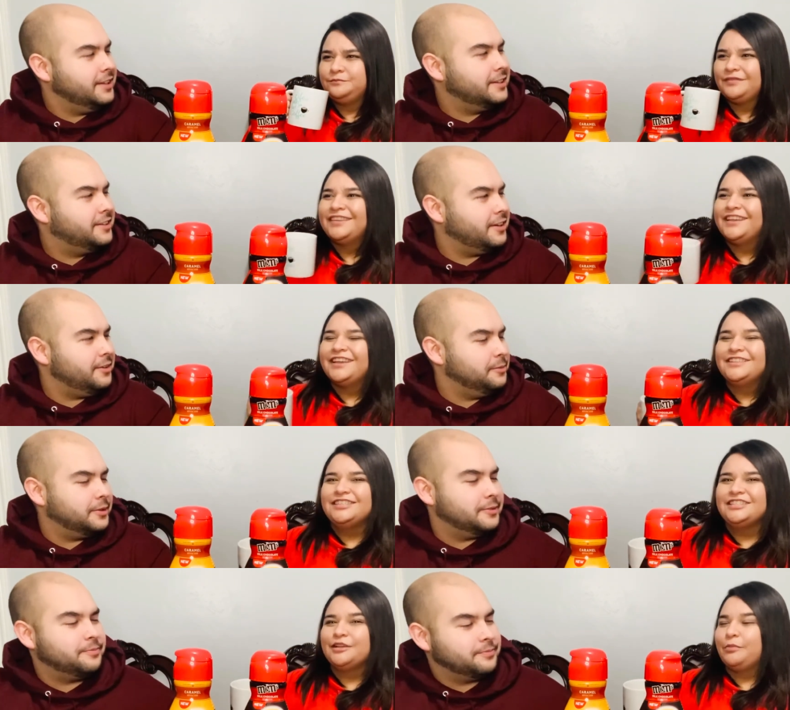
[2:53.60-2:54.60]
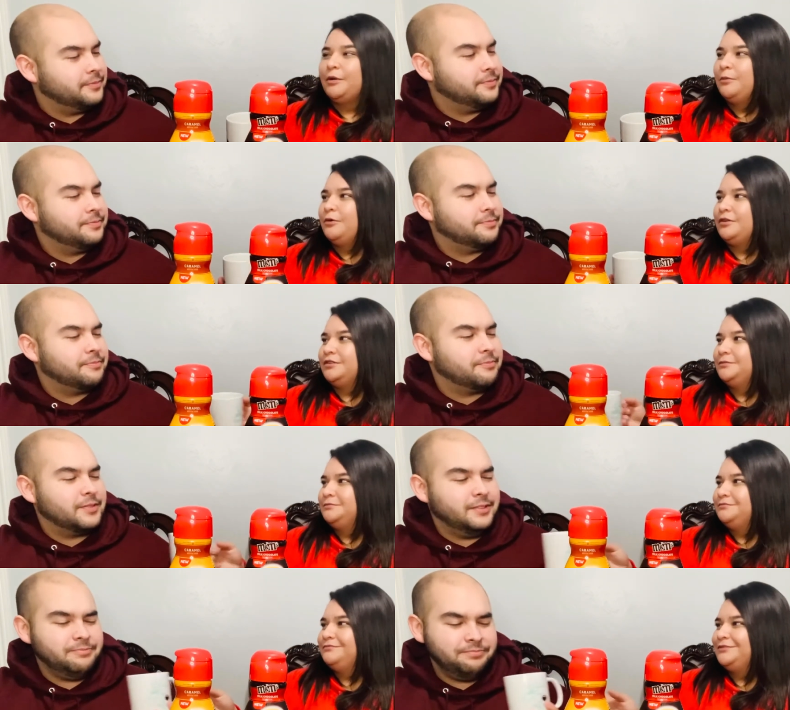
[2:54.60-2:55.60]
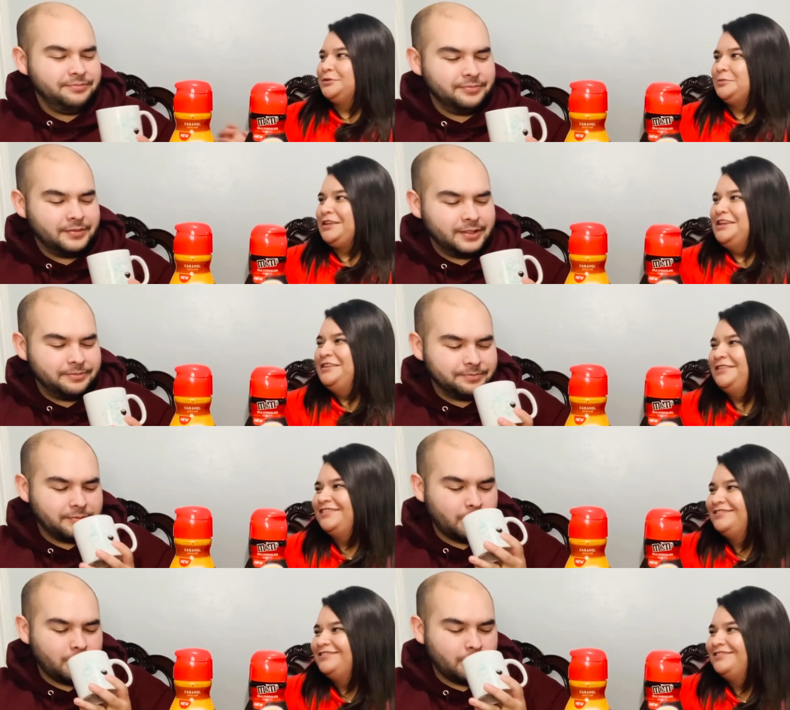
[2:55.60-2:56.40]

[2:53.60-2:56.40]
Speaker 1: like caramel. It's tastes like popcorn mm. to me.